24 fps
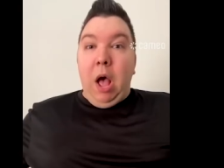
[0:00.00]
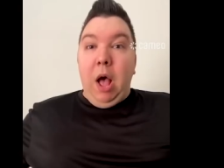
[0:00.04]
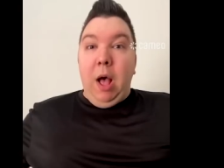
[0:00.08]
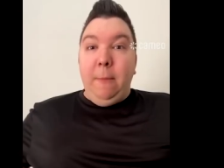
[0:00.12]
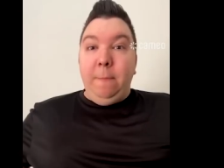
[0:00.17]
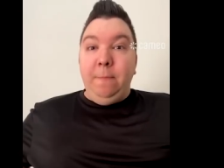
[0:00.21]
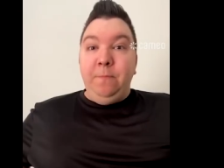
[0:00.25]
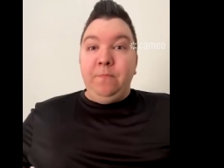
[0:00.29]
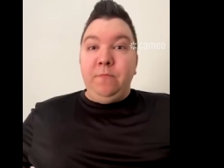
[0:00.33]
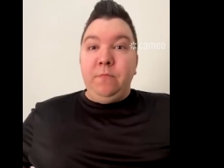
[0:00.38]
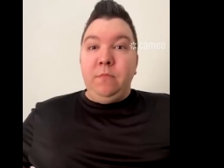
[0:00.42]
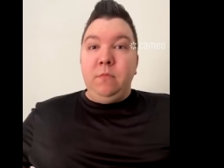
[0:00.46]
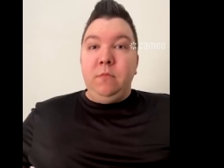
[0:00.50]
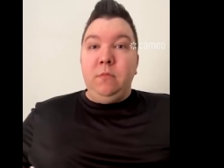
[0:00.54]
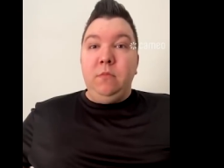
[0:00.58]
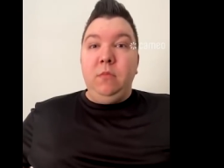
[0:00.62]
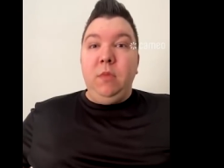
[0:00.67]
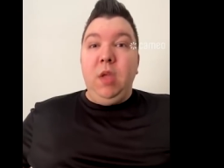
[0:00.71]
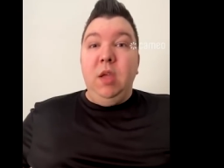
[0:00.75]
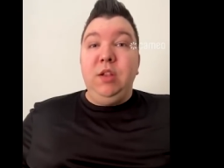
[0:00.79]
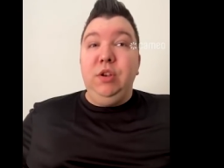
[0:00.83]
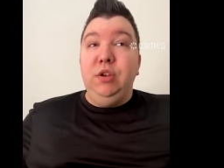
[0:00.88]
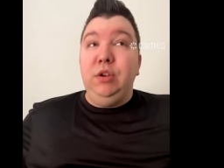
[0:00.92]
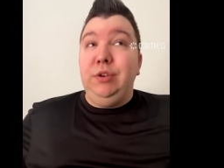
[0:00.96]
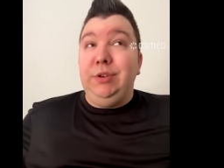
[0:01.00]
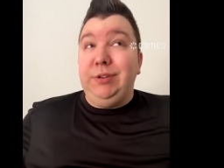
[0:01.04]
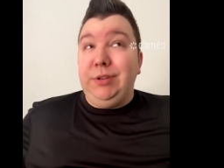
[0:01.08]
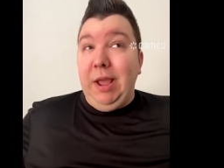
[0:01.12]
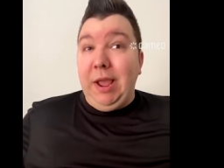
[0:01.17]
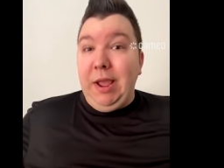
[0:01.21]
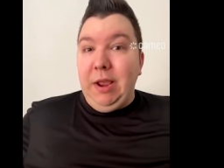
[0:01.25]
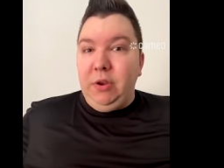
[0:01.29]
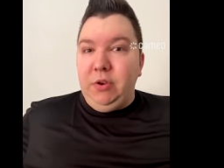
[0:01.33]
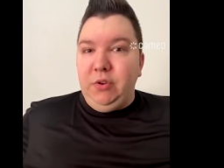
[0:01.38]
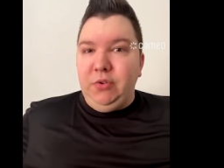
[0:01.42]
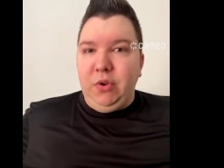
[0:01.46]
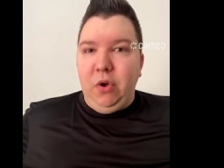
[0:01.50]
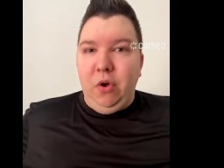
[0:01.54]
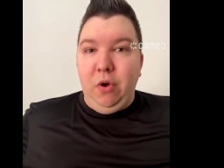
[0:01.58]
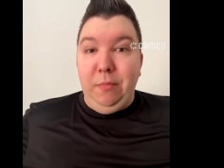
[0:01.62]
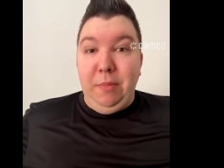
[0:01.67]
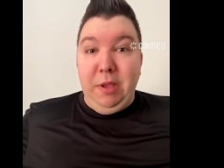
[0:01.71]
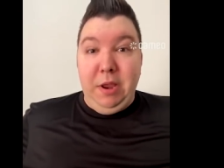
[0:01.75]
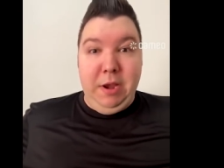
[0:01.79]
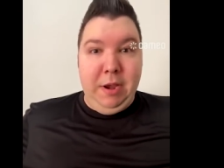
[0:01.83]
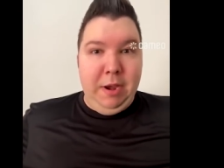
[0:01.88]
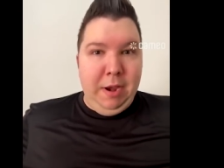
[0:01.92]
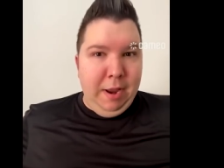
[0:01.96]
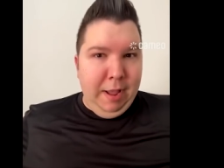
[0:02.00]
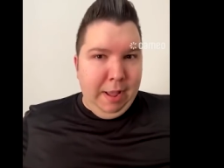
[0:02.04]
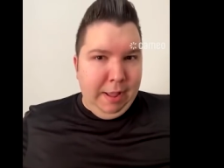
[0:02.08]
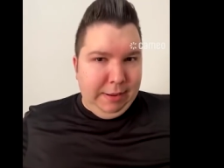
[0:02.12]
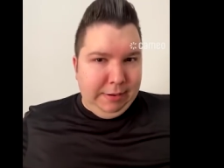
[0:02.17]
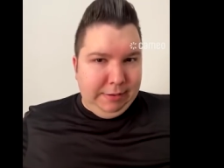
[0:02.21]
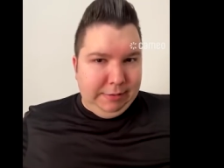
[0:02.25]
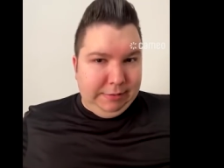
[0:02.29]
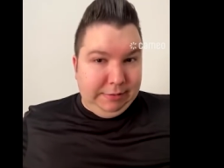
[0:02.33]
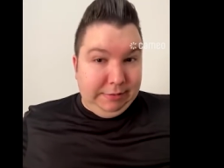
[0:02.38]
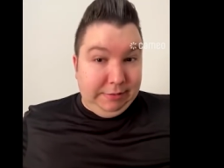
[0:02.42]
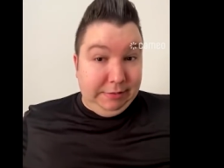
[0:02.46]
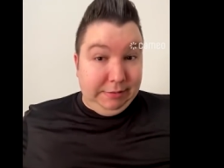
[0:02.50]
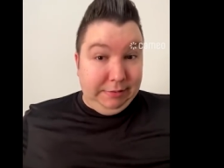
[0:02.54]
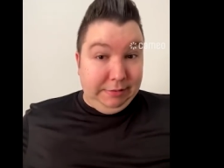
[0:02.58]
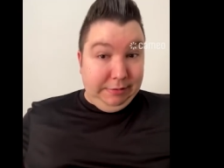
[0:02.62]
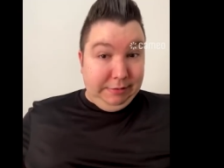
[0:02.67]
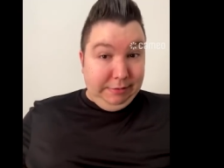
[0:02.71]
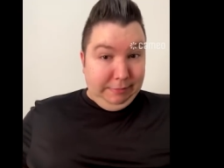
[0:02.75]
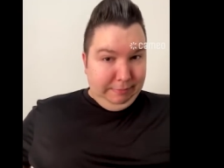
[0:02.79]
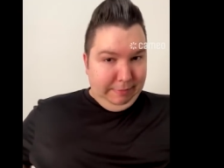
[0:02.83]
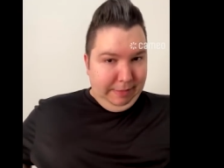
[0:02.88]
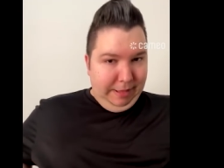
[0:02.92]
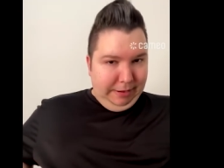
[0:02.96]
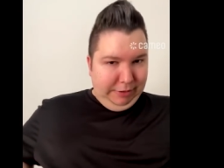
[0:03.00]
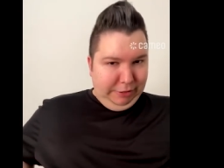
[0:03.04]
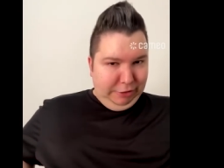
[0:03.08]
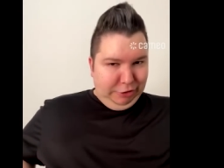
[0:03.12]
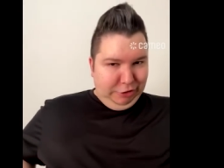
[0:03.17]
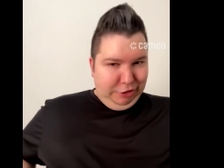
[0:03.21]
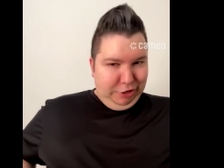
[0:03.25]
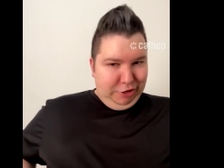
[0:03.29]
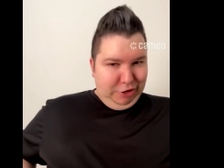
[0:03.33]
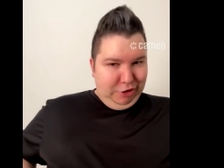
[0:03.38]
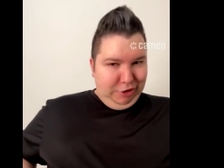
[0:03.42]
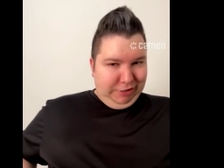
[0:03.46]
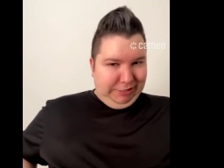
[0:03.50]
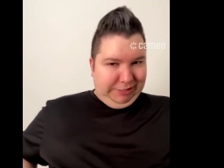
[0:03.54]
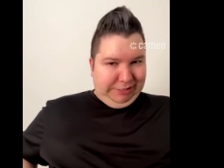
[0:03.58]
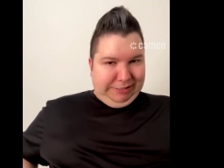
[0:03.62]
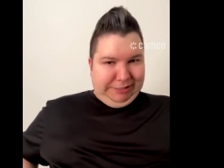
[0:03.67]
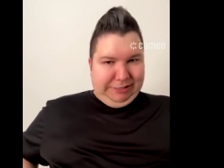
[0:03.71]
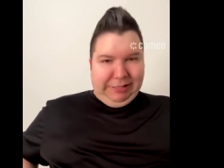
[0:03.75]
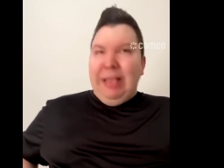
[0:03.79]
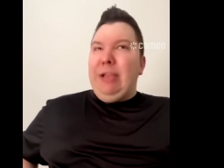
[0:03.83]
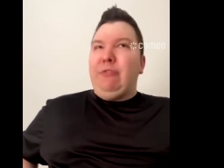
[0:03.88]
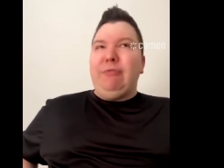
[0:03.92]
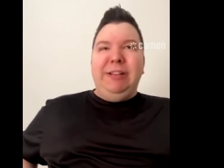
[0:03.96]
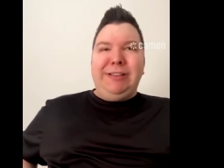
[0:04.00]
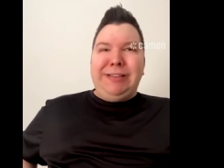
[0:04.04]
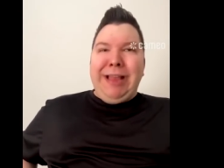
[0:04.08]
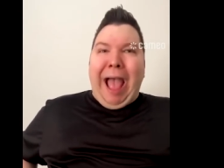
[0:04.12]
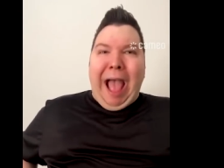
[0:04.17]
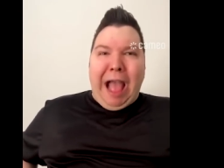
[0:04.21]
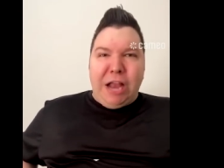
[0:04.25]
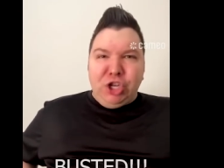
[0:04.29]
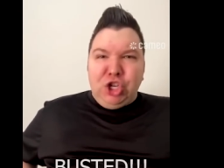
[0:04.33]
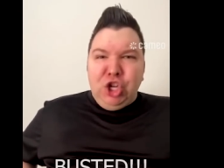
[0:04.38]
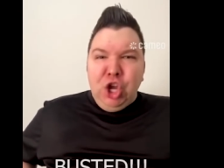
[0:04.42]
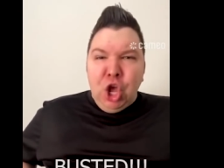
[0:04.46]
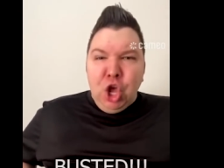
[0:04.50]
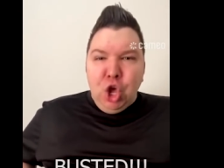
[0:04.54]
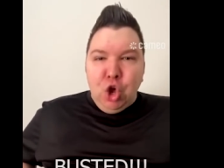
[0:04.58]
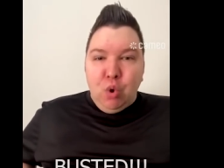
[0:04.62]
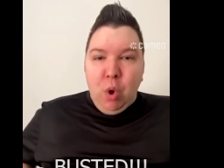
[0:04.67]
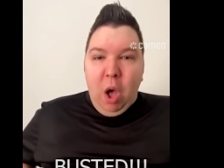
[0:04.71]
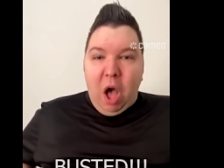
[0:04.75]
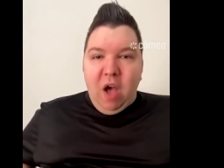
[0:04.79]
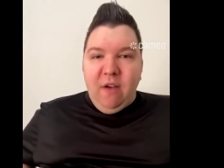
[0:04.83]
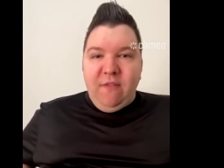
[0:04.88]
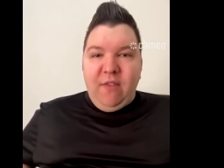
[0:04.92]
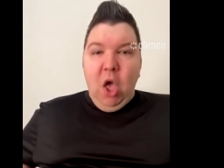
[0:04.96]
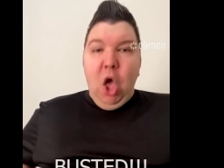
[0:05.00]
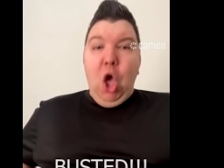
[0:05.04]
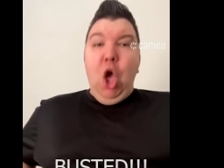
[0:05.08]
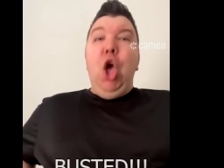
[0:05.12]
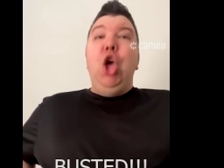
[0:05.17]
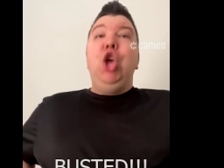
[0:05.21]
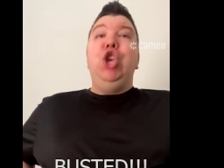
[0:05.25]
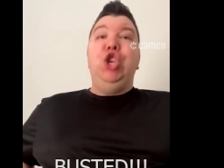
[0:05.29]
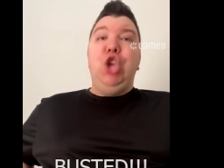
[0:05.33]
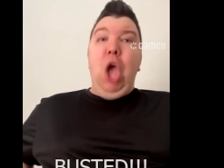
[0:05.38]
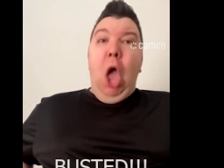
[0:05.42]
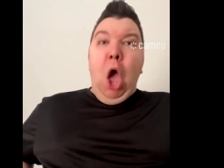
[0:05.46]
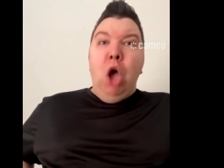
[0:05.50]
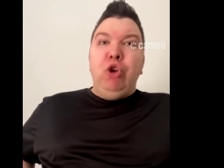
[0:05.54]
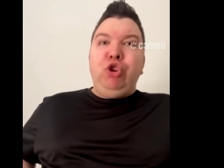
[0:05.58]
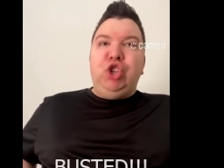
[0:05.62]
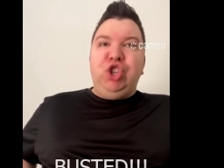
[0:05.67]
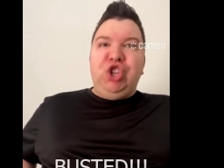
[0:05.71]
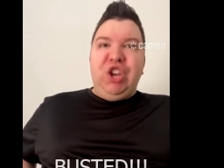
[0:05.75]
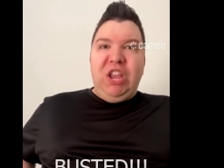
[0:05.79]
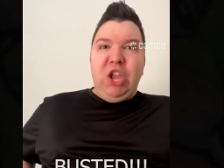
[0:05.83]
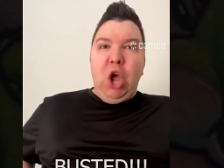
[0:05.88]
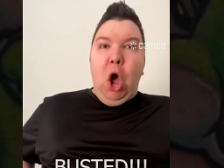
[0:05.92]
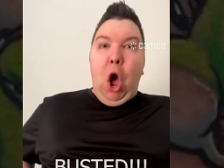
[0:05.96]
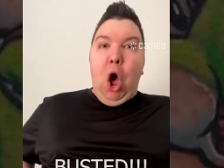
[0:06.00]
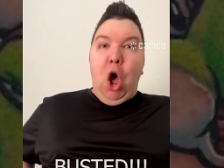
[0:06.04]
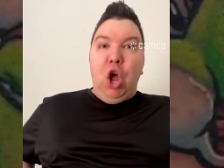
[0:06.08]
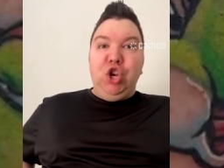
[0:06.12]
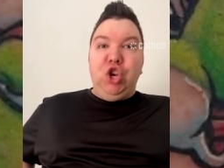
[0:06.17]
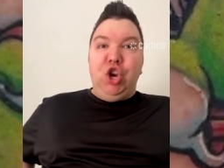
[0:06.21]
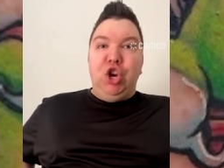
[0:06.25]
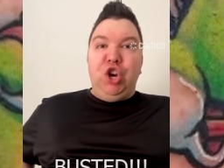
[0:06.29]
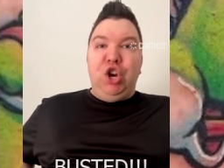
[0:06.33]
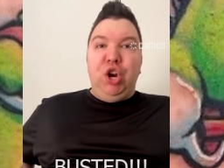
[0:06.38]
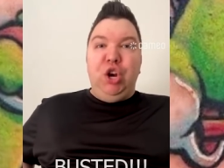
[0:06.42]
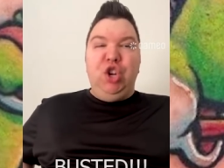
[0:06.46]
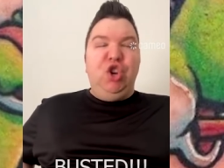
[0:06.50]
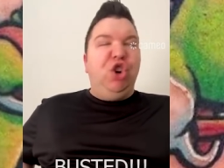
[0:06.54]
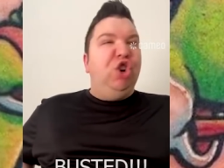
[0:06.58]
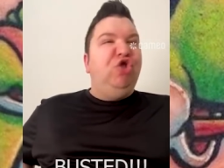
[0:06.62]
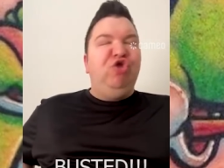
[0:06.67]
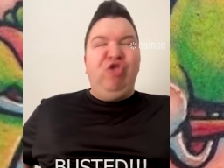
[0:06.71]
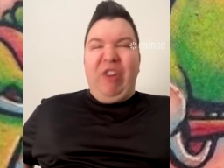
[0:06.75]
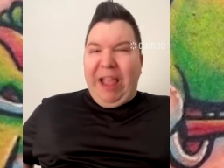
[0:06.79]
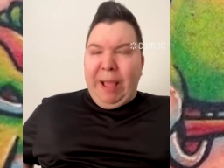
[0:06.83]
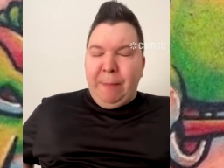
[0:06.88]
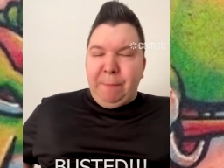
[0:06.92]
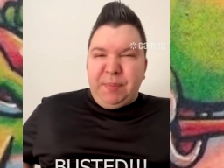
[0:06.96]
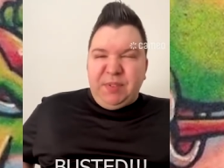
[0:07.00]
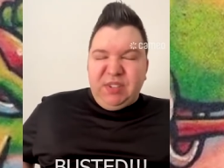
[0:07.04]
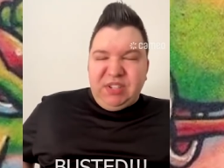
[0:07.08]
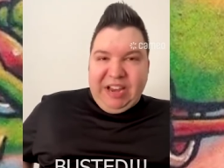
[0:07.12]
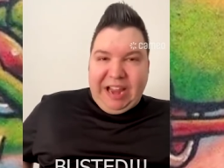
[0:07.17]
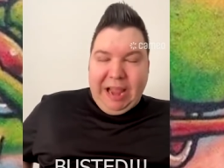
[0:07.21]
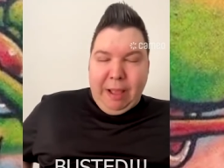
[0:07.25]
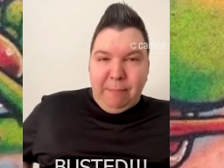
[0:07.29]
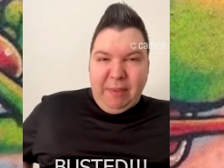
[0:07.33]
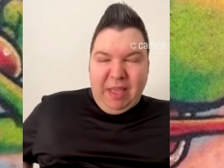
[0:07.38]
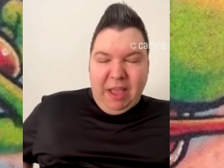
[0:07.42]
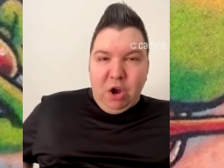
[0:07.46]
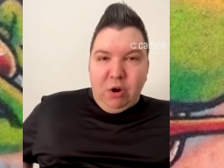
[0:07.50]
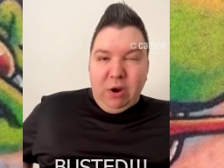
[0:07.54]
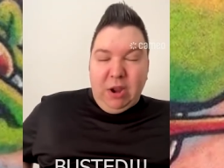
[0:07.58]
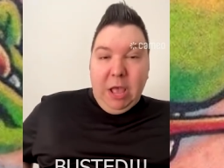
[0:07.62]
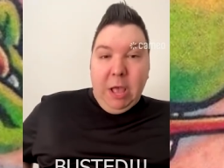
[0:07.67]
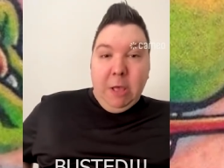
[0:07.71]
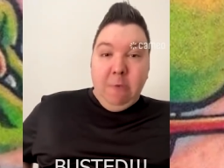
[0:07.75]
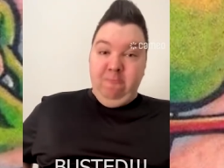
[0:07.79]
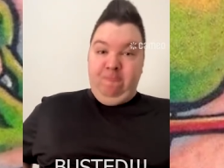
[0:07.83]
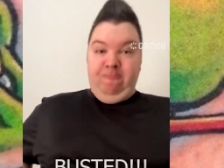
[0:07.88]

Um, Dane told me not to mention your secret tattoo of Yoshi on your, your tramp stamp area.